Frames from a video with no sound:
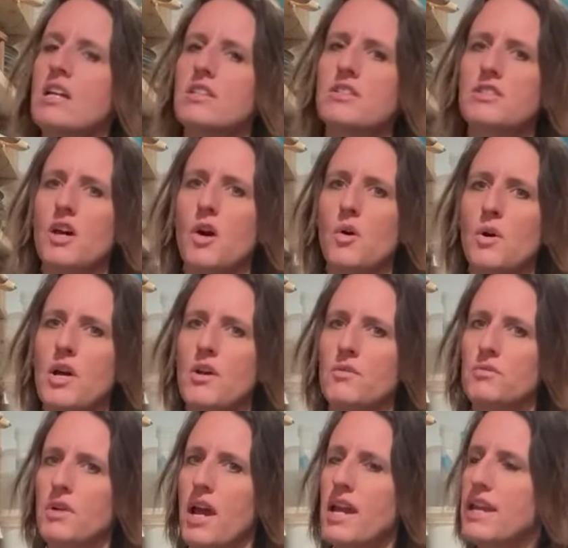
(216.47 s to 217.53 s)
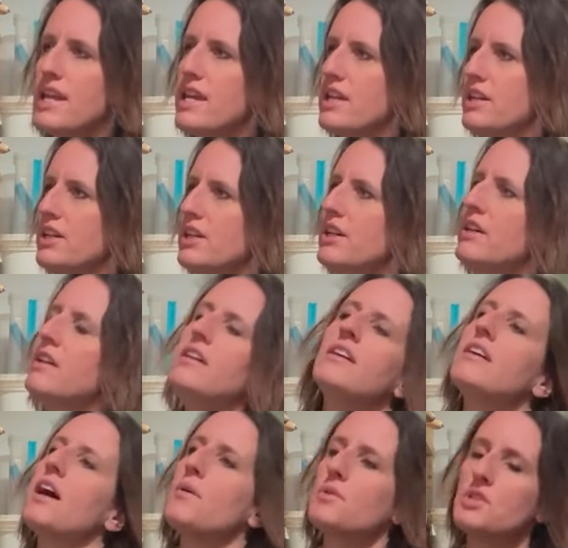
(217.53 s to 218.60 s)
So right here,
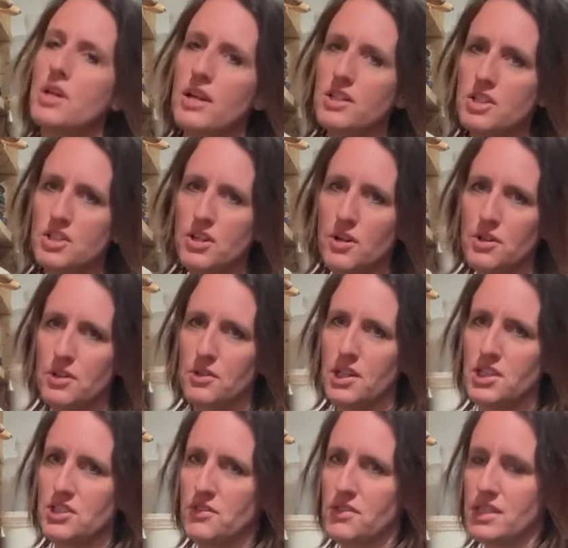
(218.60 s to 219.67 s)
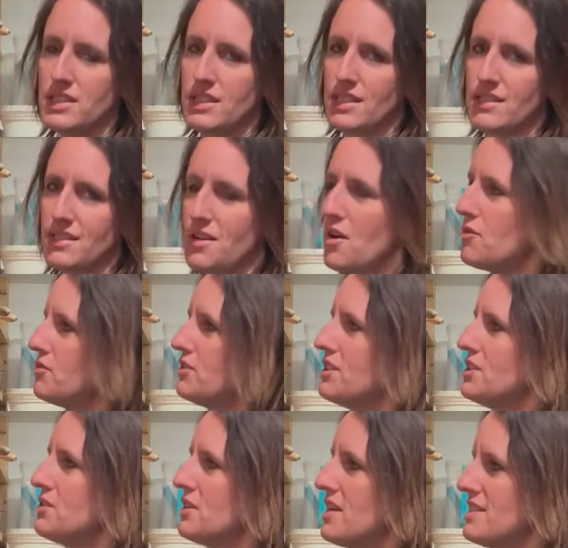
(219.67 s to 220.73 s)
I will try to show you each of these things and hopefully
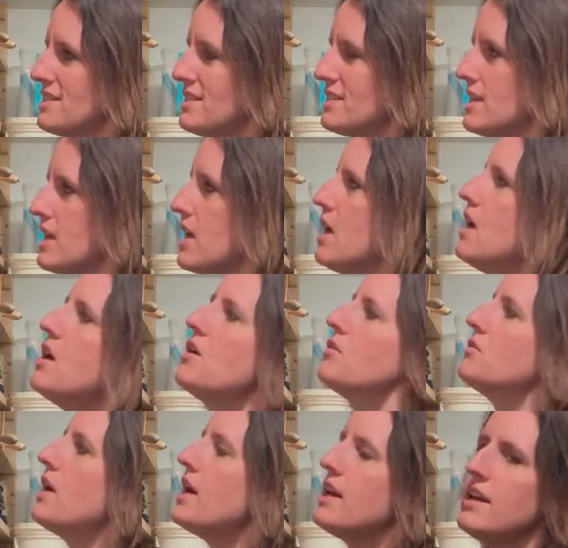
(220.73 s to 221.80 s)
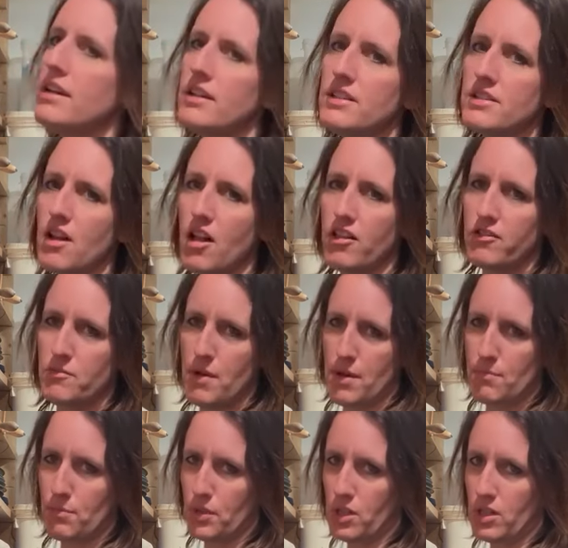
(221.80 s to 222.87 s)
you can see. Right here is all of
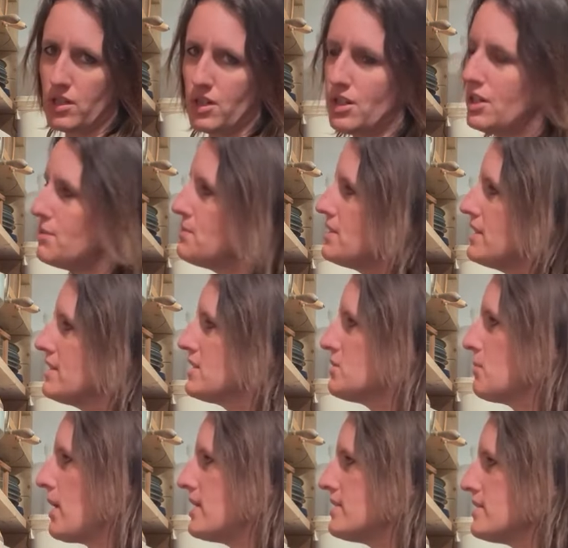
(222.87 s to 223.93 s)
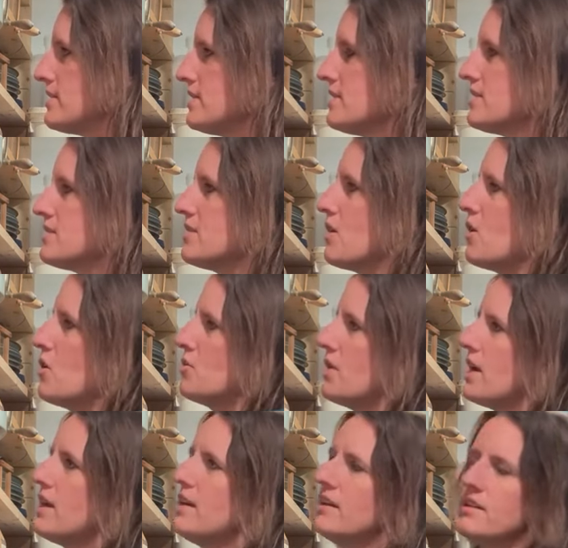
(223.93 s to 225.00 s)
my bulk herbs and spices. So
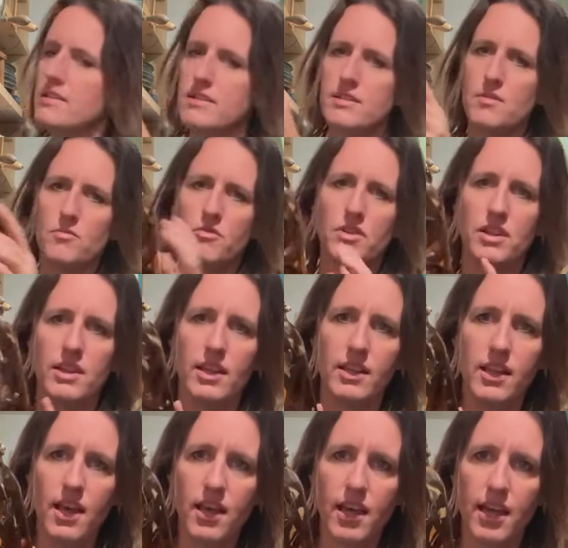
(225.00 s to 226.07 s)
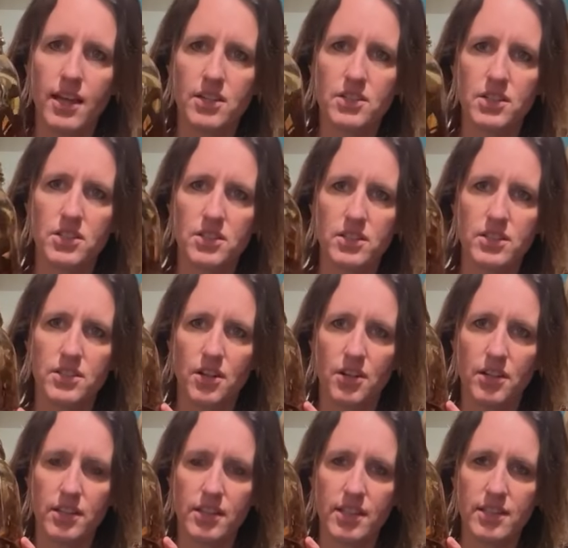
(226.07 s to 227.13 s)
right here is some vanilla. I actually just
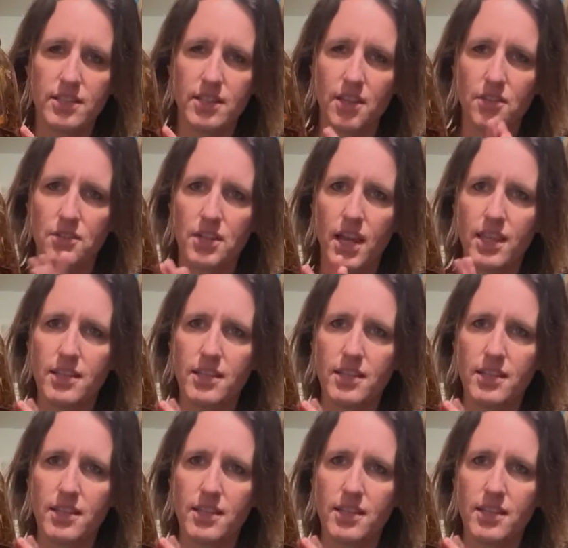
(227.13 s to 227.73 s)
started this the other day.